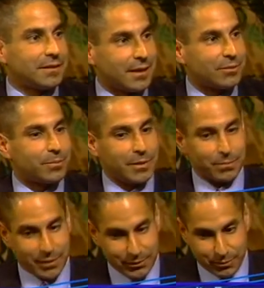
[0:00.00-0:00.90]

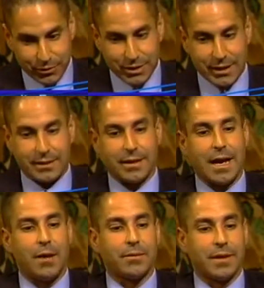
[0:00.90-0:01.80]
Let's project it
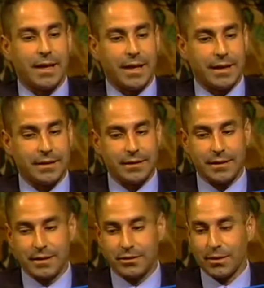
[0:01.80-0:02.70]
out,
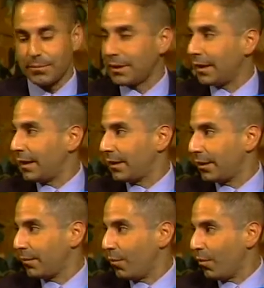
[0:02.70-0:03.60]
and it's something that I
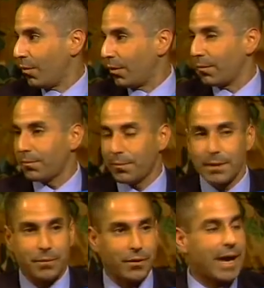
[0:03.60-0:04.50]
think more
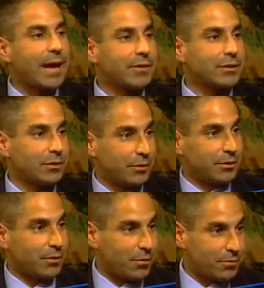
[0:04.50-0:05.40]
people are having to do
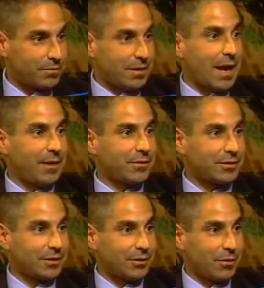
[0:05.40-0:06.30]
in your own
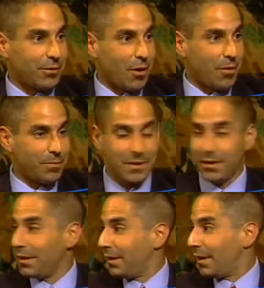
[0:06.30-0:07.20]
lives, in your own home,
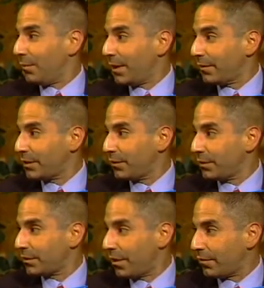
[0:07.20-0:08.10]
and we have to
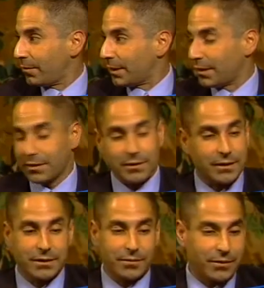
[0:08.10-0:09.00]
do as government, as
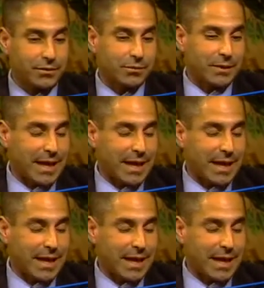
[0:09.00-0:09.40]
elected officials.